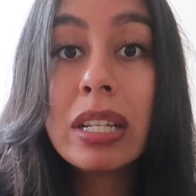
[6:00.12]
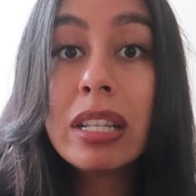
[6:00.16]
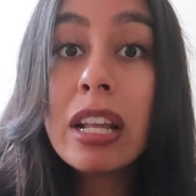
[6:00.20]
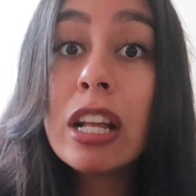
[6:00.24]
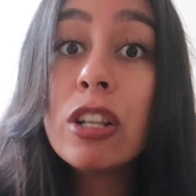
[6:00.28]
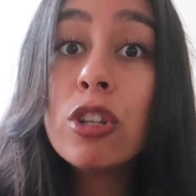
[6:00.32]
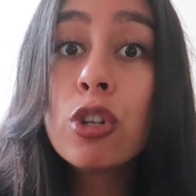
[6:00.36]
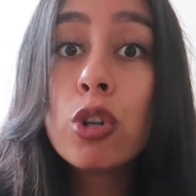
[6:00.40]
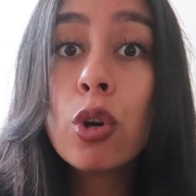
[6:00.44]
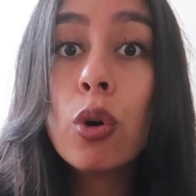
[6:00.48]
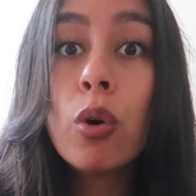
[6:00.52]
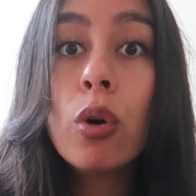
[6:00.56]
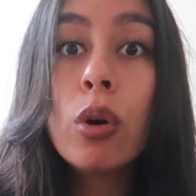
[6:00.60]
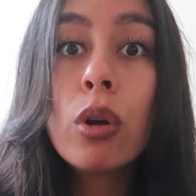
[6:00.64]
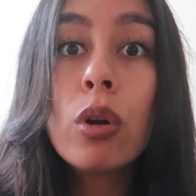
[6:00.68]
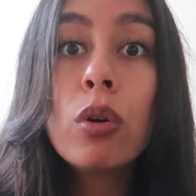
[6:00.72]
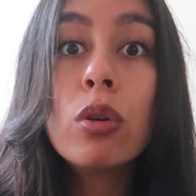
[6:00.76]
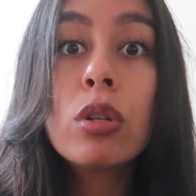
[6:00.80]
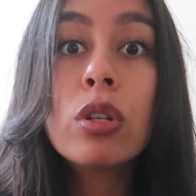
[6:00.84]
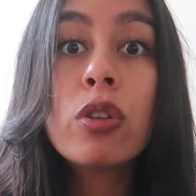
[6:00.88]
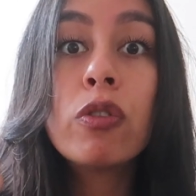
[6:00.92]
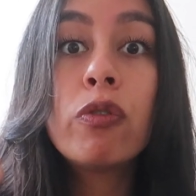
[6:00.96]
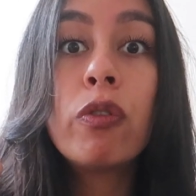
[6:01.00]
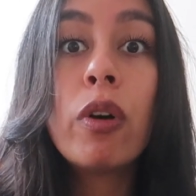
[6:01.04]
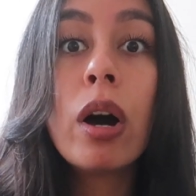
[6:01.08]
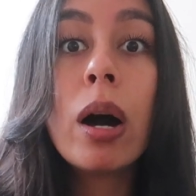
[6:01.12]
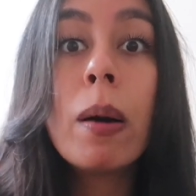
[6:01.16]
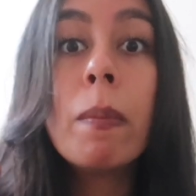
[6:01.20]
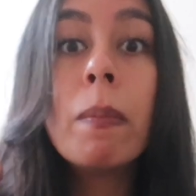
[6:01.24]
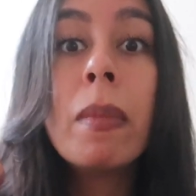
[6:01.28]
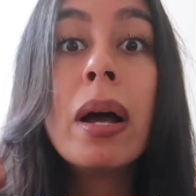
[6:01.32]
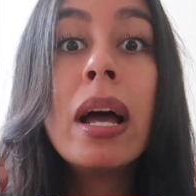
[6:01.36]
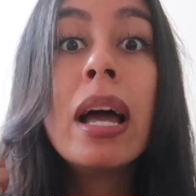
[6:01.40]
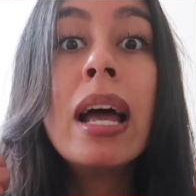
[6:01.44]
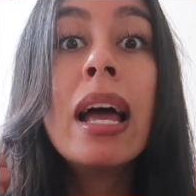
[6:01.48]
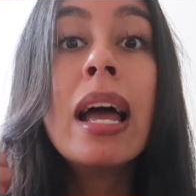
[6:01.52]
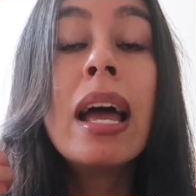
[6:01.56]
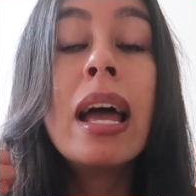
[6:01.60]
essential oils
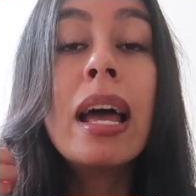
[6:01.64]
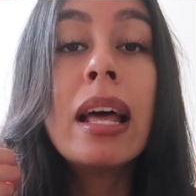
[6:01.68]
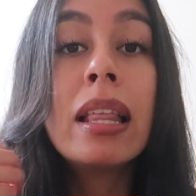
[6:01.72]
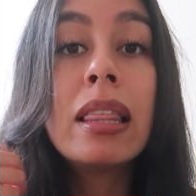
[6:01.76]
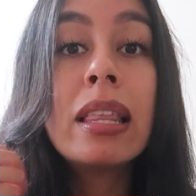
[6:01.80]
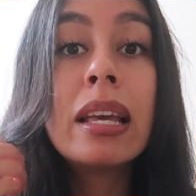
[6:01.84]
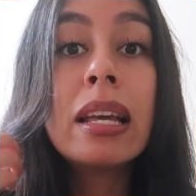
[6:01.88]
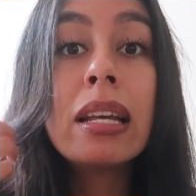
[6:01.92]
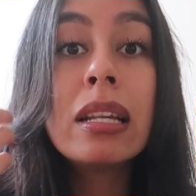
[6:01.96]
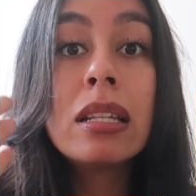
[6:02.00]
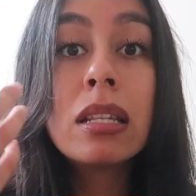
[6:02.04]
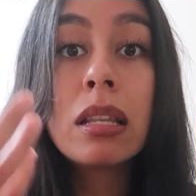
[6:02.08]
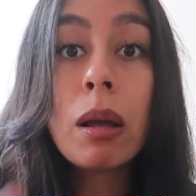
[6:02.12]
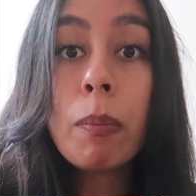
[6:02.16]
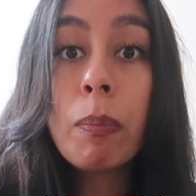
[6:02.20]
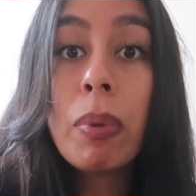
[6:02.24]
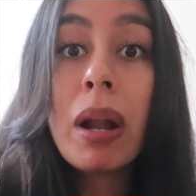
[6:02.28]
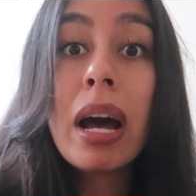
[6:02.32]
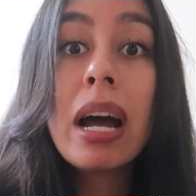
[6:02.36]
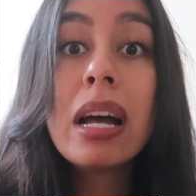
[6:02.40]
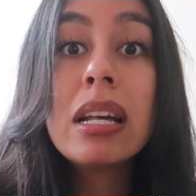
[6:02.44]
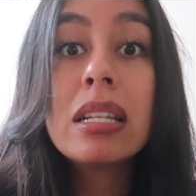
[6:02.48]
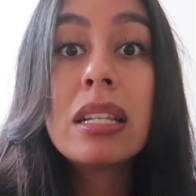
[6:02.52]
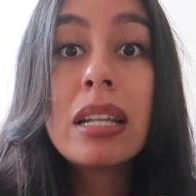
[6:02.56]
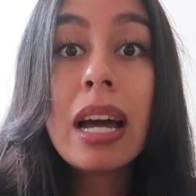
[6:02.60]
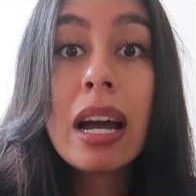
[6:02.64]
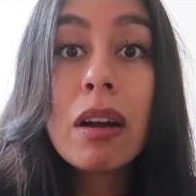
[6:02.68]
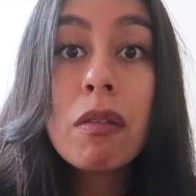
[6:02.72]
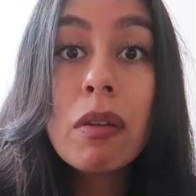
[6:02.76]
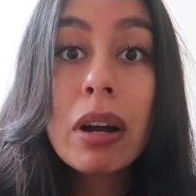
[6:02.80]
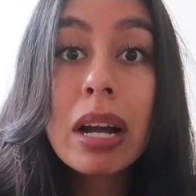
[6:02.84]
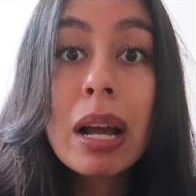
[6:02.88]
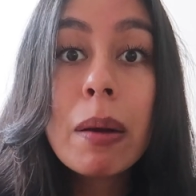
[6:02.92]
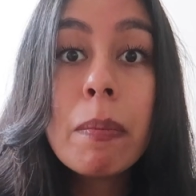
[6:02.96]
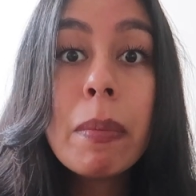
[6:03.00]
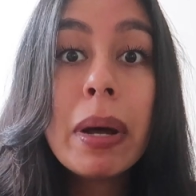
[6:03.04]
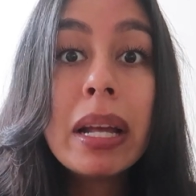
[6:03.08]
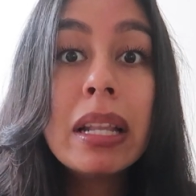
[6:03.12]
from the supplies that I
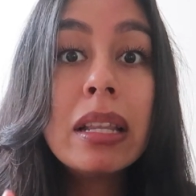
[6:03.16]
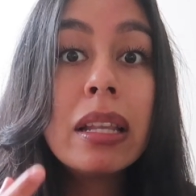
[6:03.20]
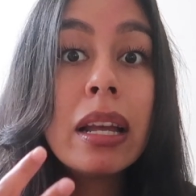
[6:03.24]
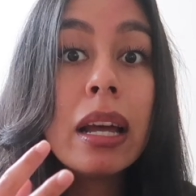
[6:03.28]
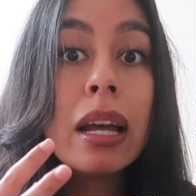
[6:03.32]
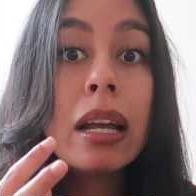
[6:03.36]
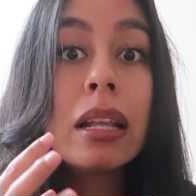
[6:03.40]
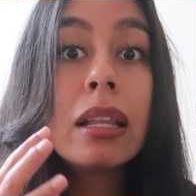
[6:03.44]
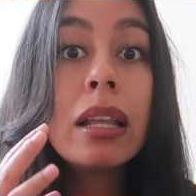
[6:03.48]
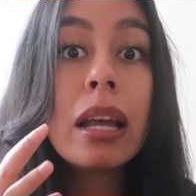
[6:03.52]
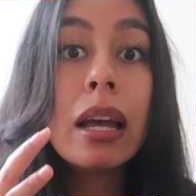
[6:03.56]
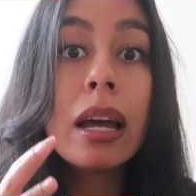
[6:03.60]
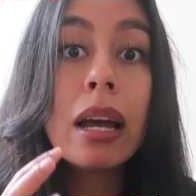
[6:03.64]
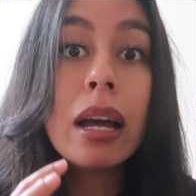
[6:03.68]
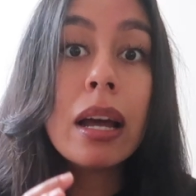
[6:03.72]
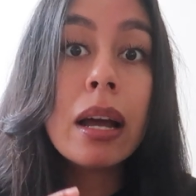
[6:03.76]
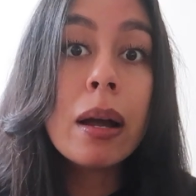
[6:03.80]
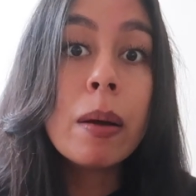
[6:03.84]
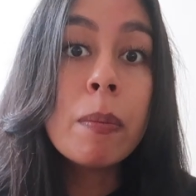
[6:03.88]
recommended,